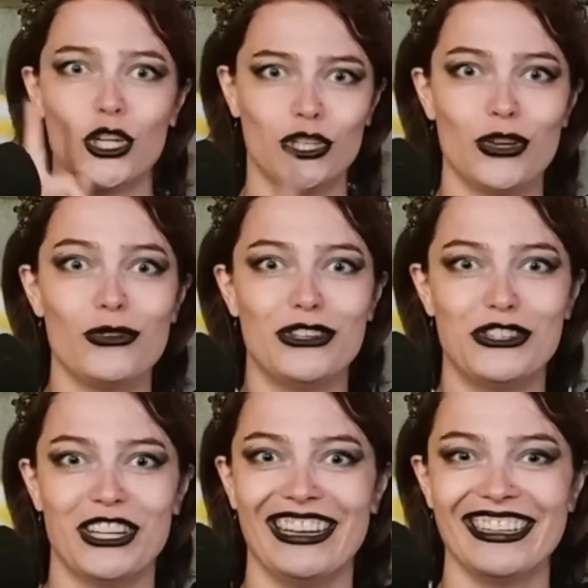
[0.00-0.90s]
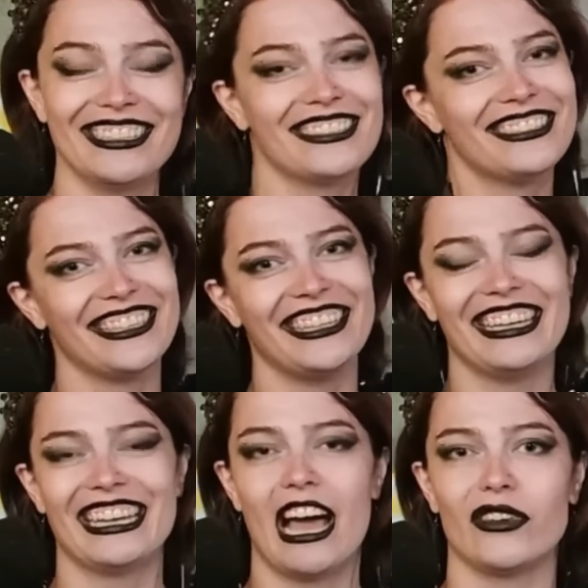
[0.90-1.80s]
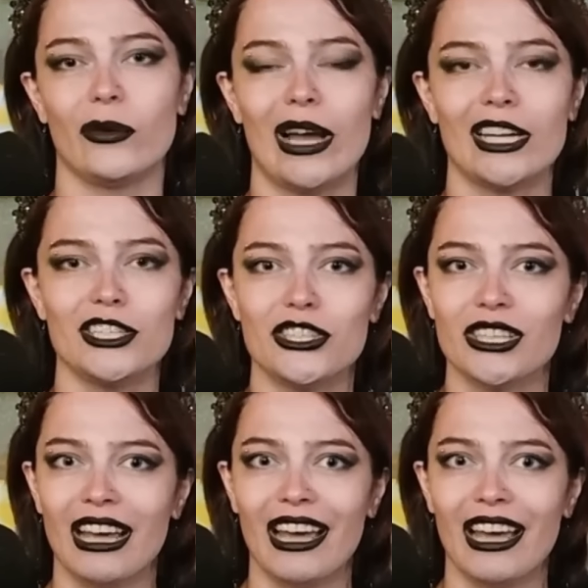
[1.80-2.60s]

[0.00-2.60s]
to the genie. So the genie can have a wish.